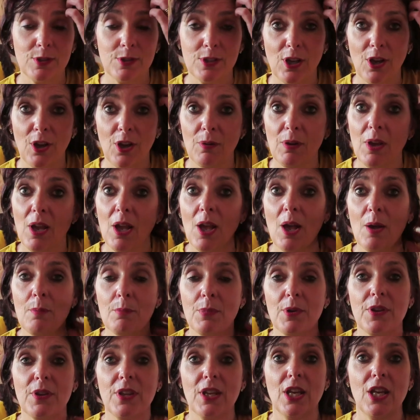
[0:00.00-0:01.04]
So,
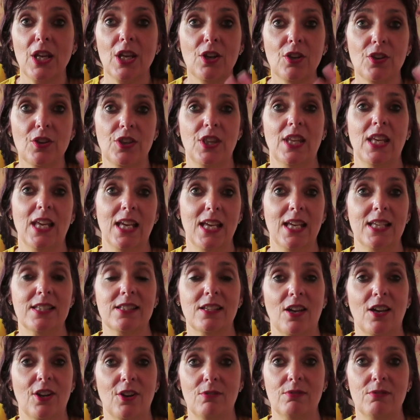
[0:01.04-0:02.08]
but the good thing is
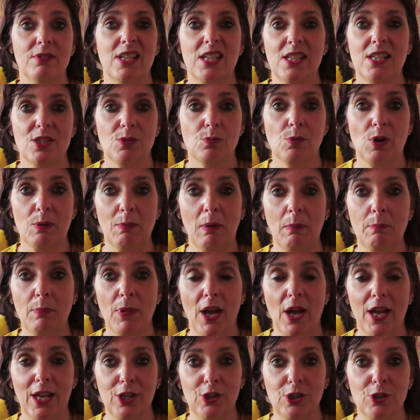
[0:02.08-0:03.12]
I don't need to worry about
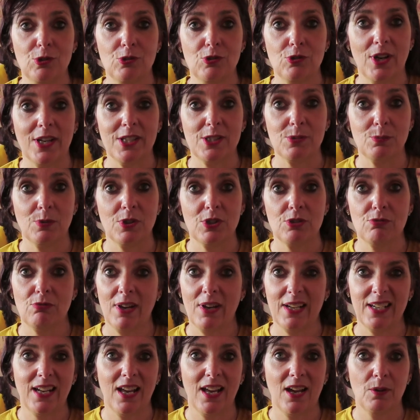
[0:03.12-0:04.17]
buying a new dress, which
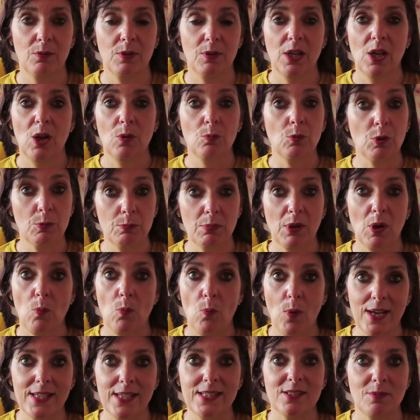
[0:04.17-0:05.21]
right now would be a
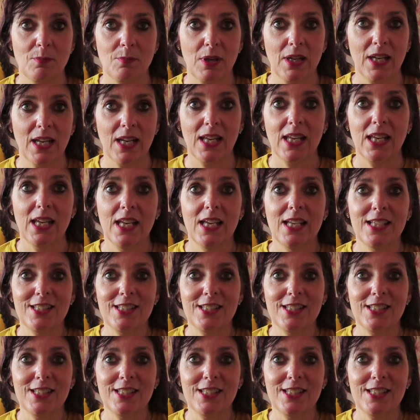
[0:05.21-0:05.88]
waste of money.